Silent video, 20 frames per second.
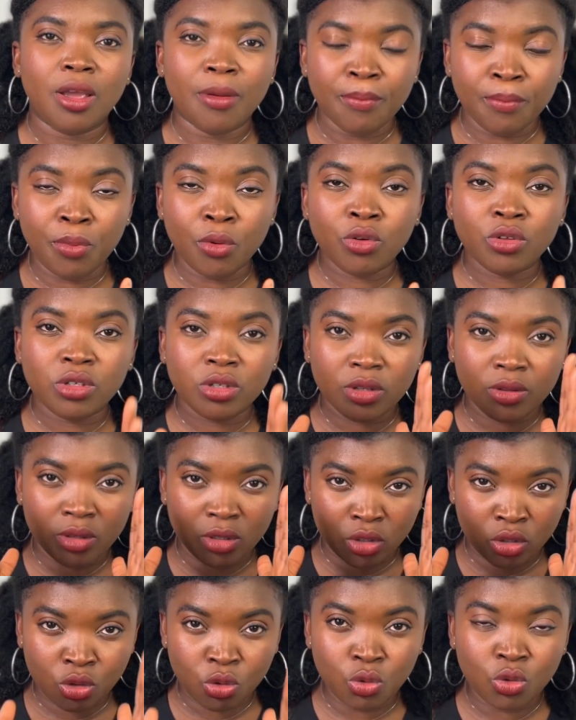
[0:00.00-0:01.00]
both
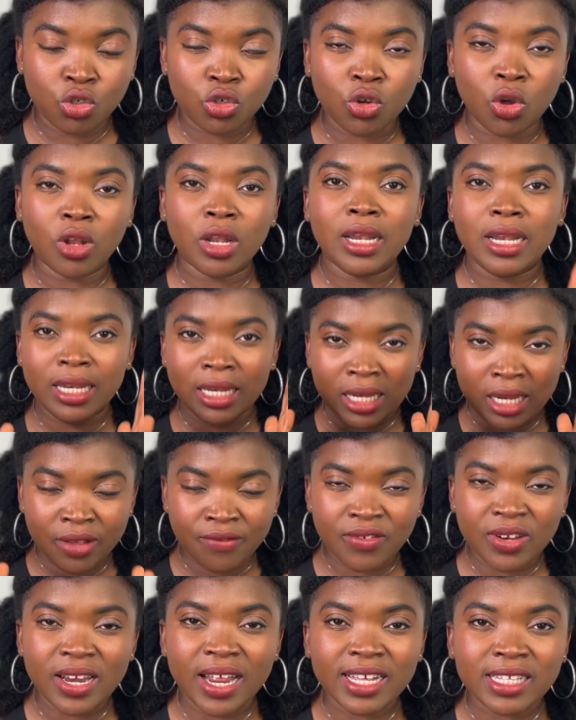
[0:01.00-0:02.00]
tuition,
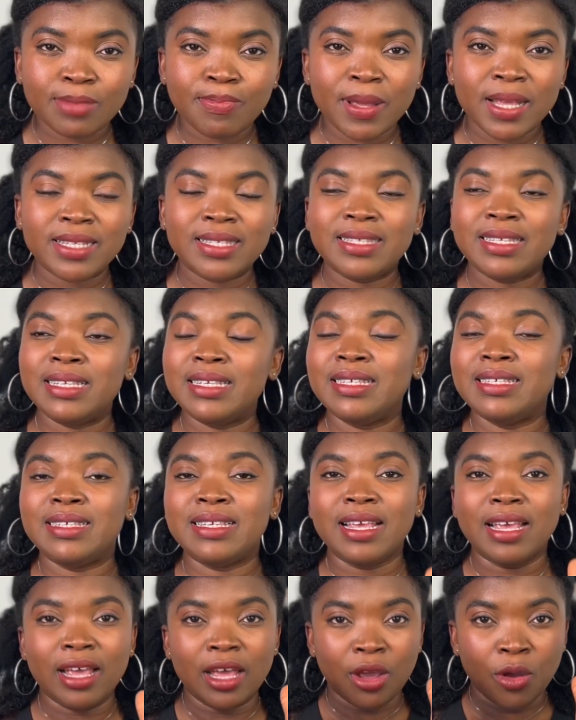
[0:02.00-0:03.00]
living expenses,
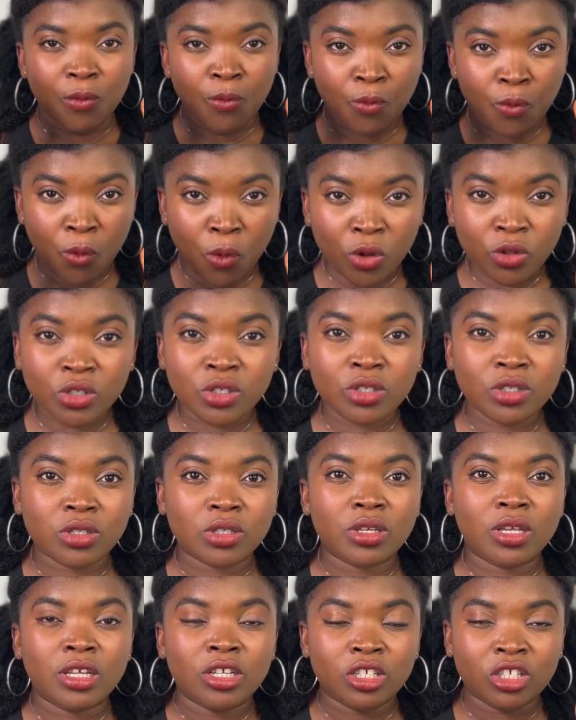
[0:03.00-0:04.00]
what
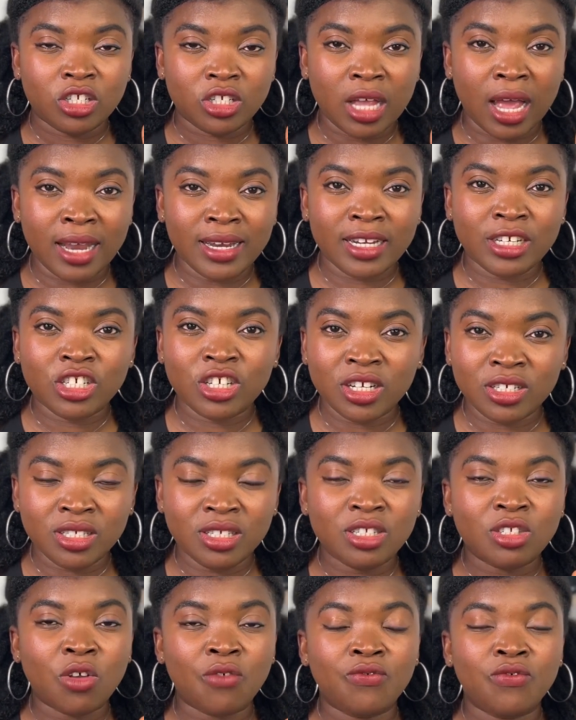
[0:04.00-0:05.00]
are the
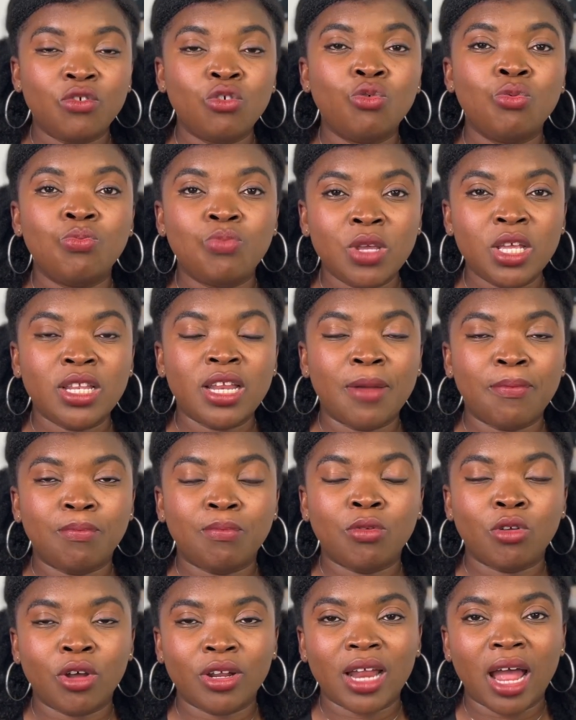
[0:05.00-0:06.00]
chances of you being
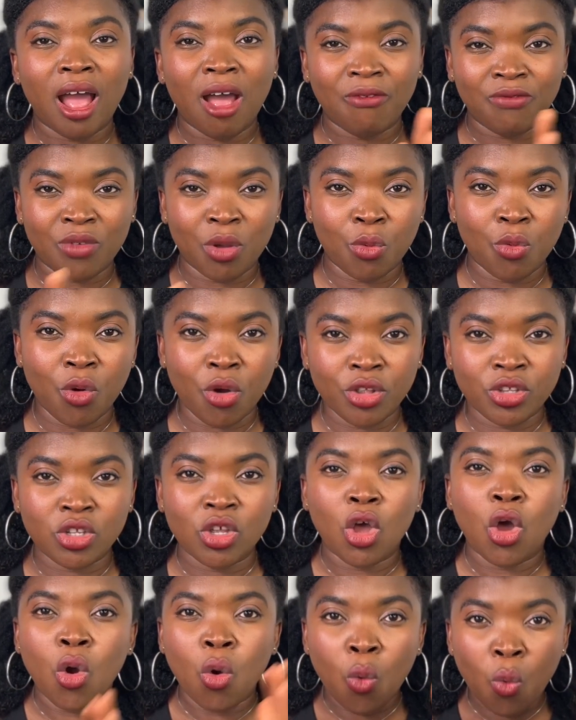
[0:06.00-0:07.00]
employed afterwards,
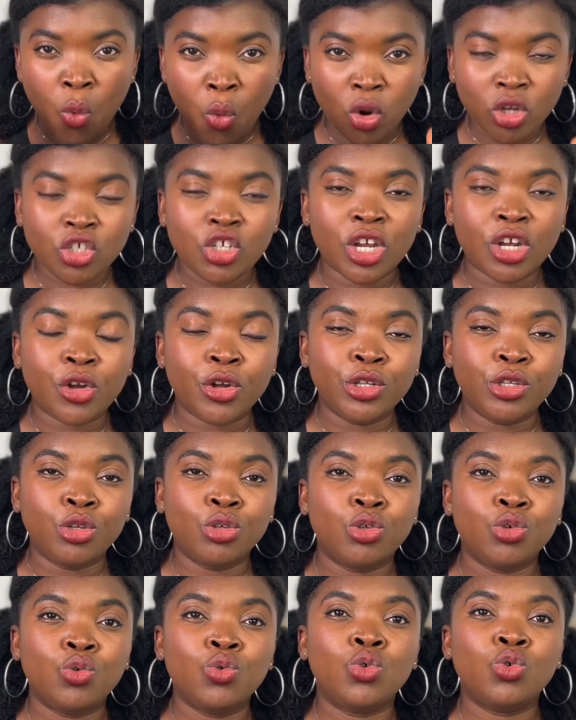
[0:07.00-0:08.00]
what you're going to
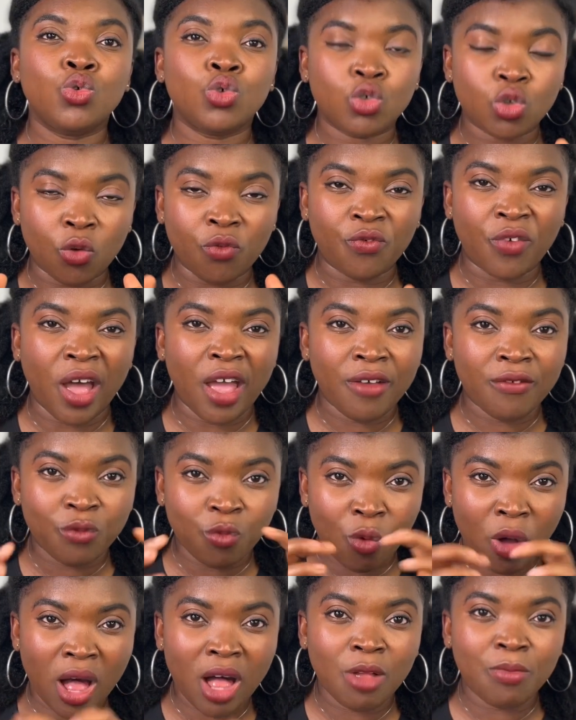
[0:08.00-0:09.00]
do to survive
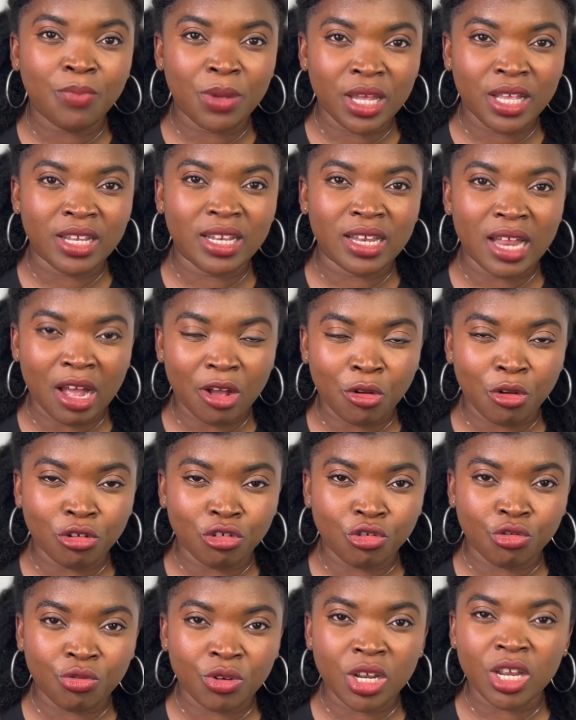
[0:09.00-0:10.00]
while being in that
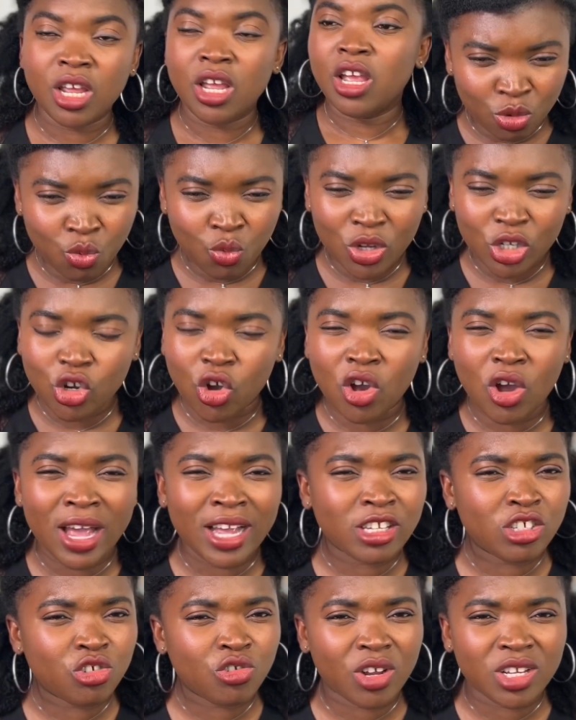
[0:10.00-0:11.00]
country, which
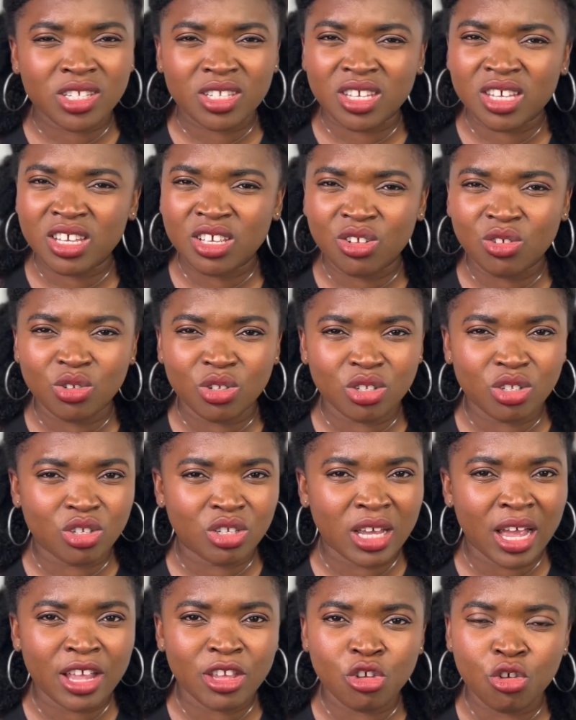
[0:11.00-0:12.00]
extra skills
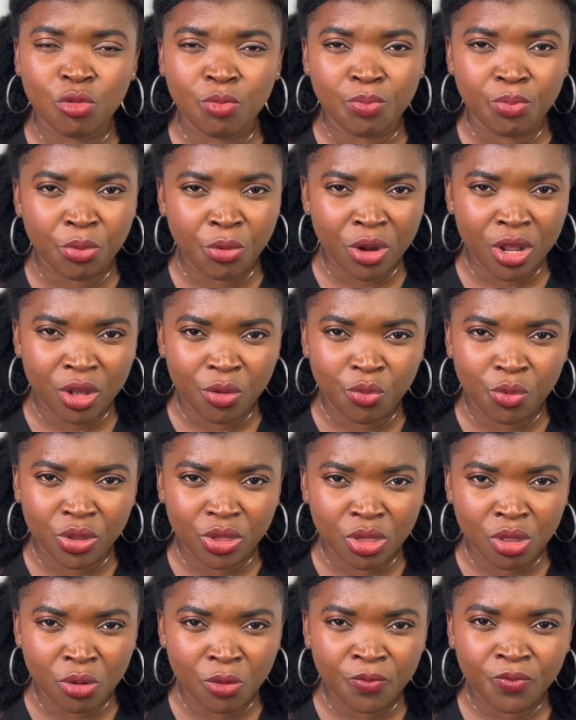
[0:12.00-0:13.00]
can you bring
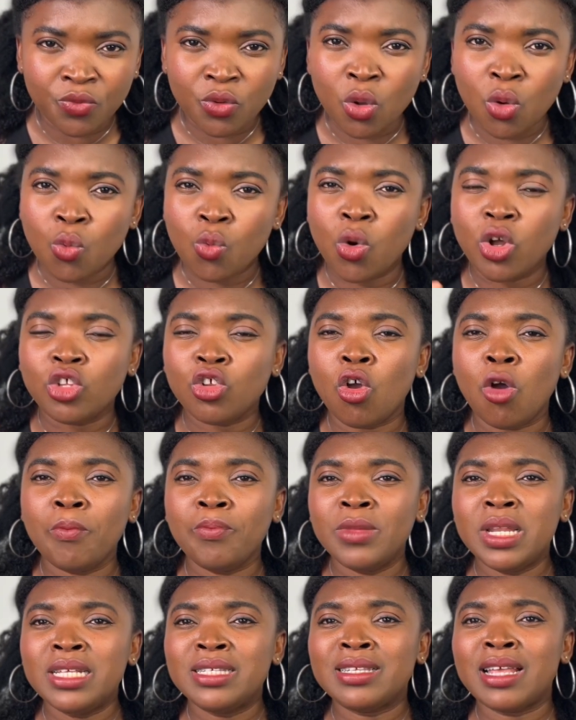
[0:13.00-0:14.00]
with you, what
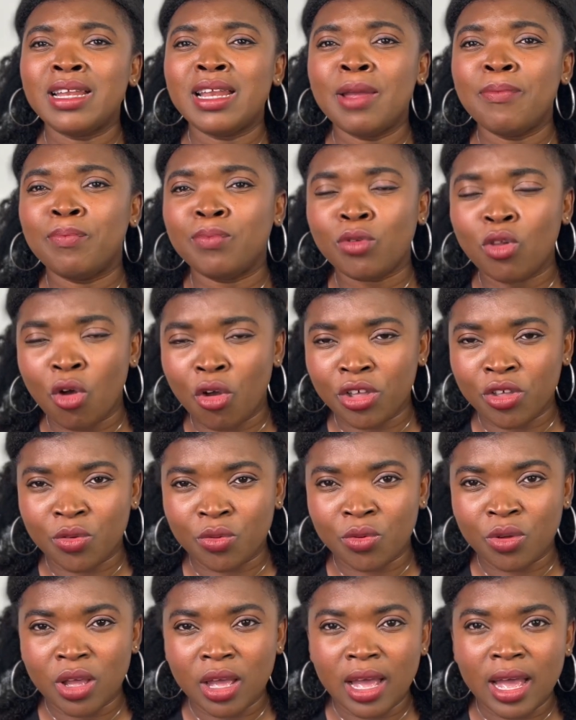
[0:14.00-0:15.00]
companies can employ
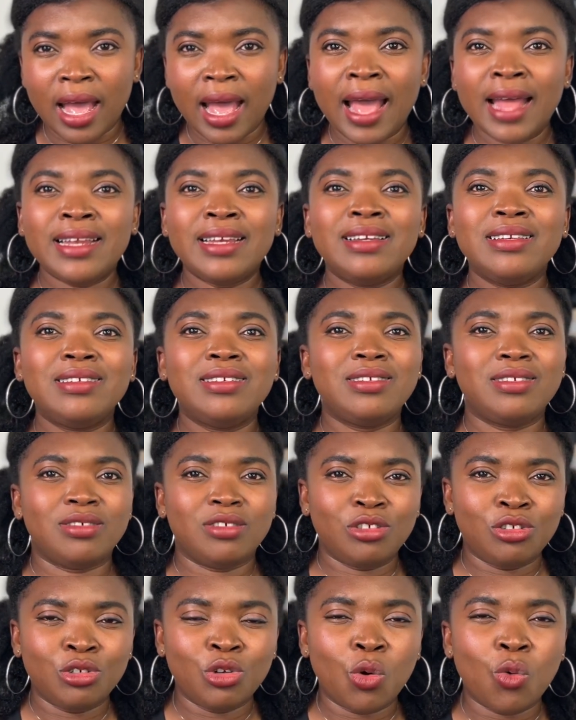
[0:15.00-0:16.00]
you, and
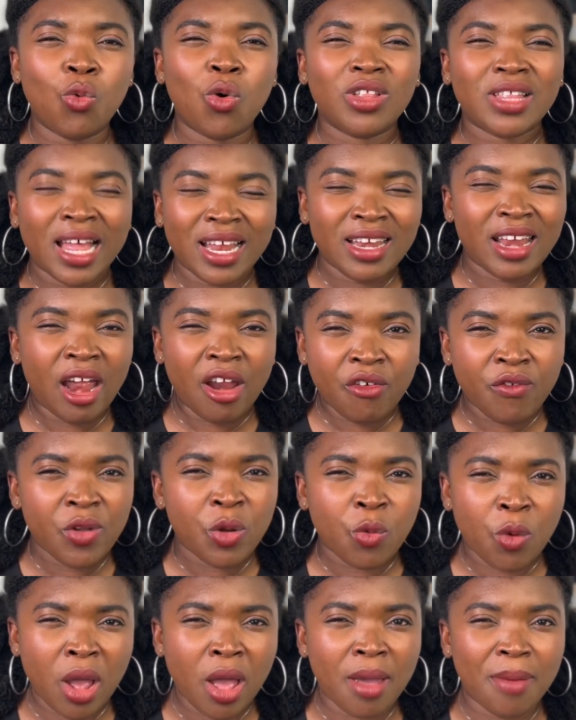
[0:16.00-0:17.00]
what are their
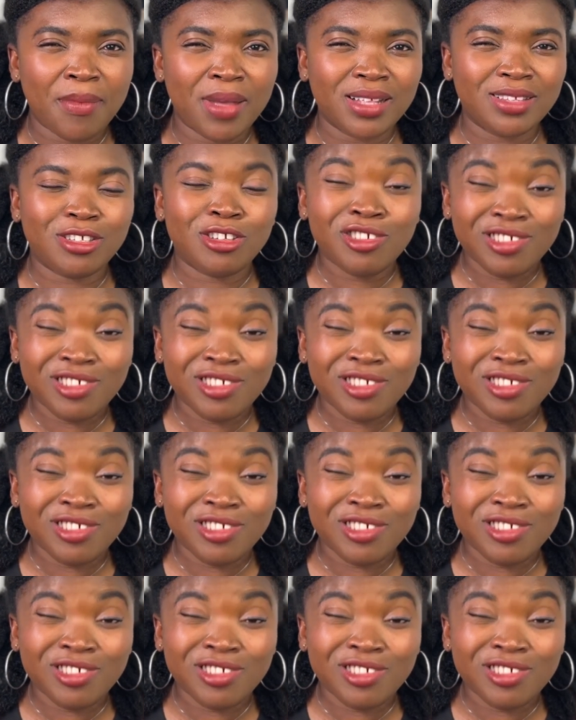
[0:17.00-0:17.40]
requirements.